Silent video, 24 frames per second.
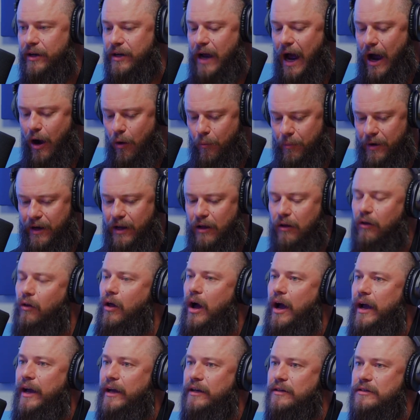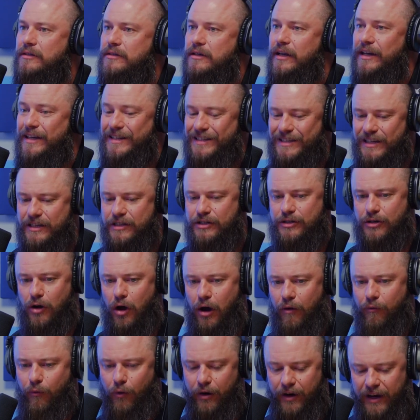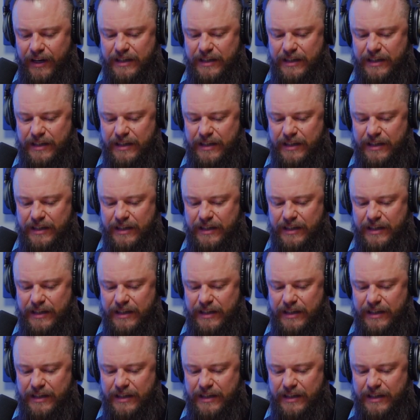How many clients is this software?